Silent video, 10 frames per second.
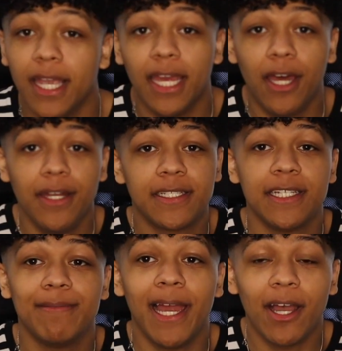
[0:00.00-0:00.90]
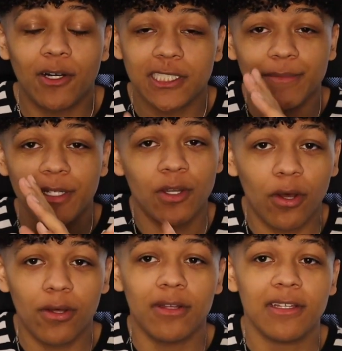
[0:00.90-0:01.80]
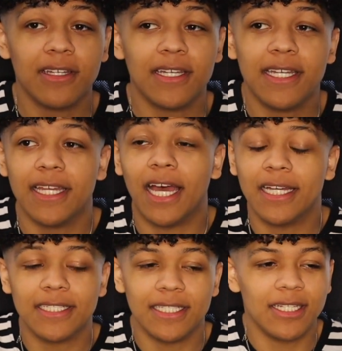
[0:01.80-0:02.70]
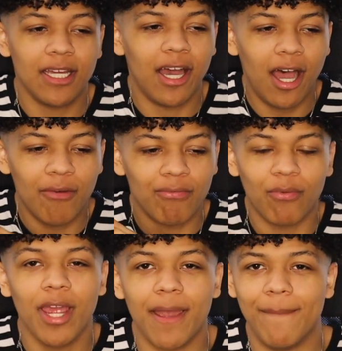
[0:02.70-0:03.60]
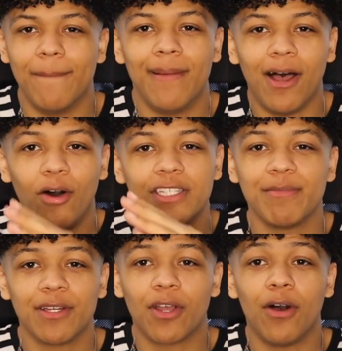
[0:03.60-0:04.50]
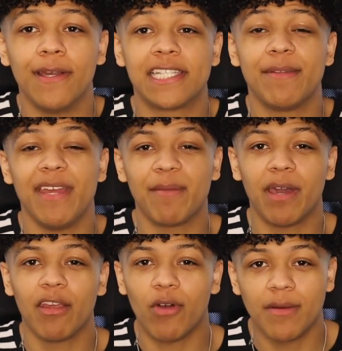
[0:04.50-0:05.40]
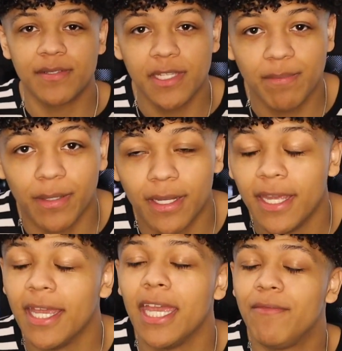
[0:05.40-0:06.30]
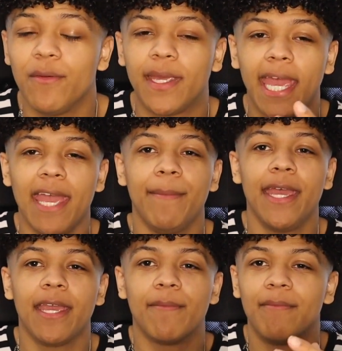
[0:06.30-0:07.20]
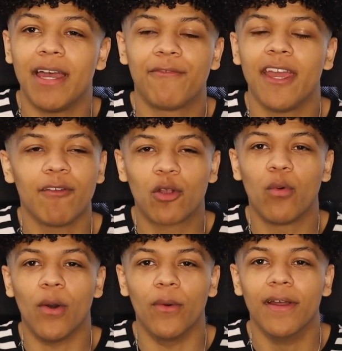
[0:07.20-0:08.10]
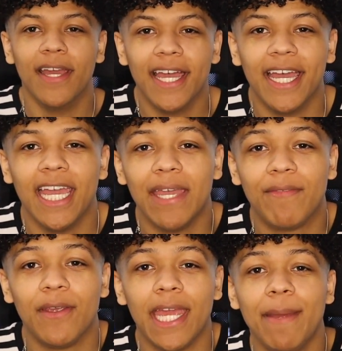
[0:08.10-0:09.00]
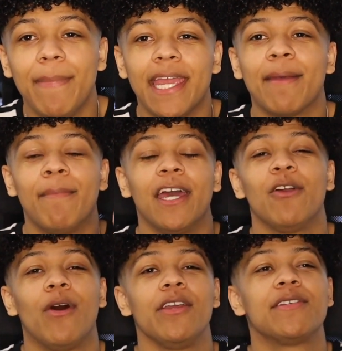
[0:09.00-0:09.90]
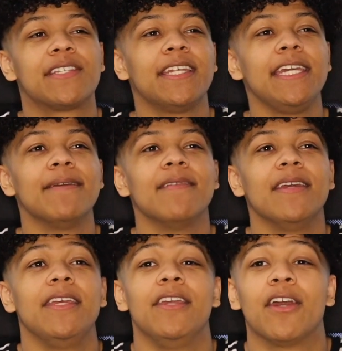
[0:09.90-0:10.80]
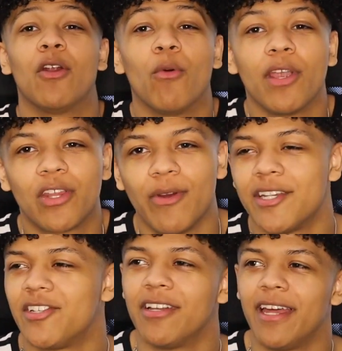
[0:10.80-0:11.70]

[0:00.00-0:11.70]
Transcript: And honestly, my ultimate goal, off rip, my ultimate goal is to make money while I'm sleeping. If you can't make, my favorite quote, if you ain't making money while you sleep, you're gonna work the rest of your